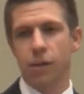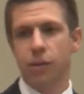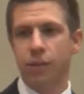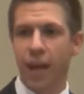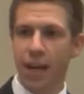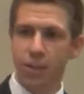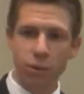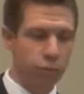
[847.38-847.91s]

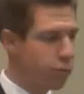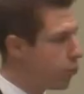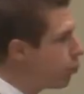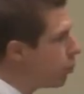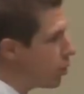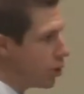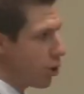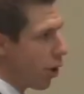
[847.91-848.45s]
That's a
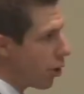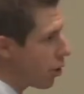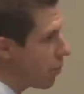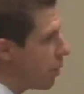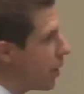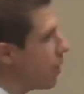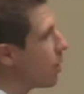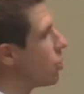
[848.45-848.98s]
foolish
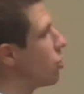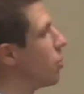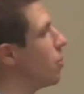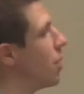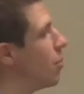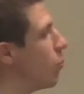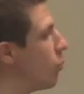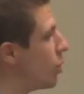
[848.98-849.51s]
argument that should
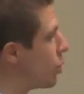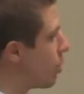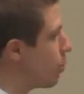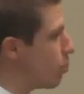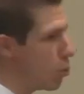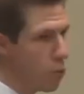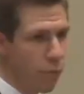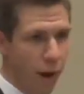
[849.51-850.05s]
be, we should
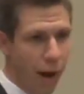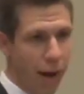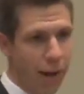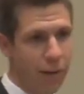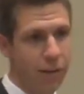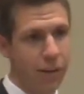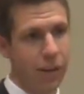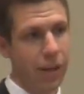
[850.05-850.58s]
move
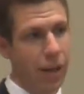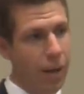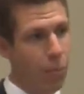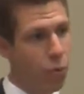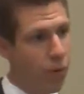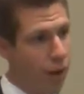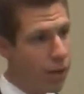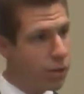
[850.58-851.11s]
on and
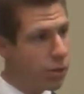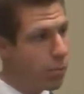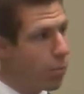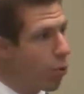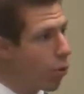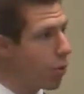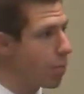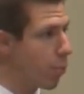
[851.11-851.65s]
move on to
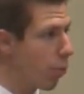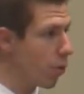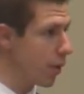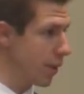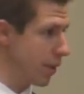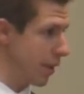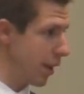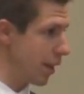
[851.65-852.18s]
more
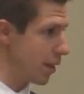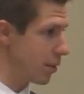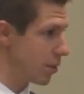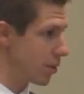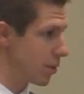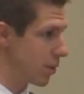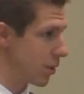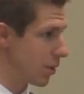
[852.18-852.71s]
important
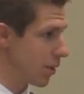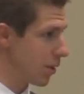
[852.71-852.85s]
things